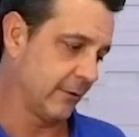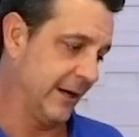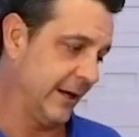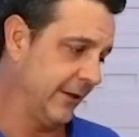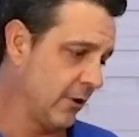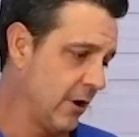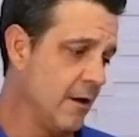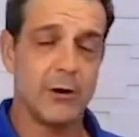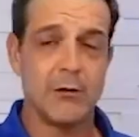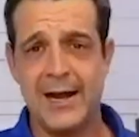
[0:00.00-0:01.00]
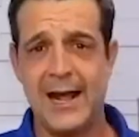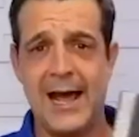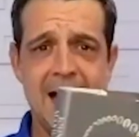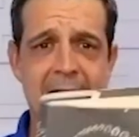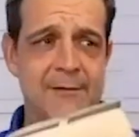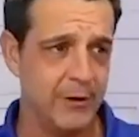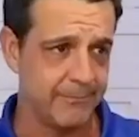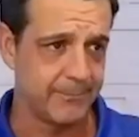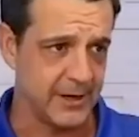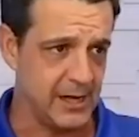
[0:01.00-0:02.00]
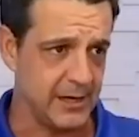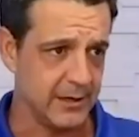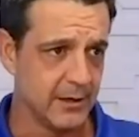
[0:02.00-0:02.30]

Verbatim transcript: either over or right at halfway done.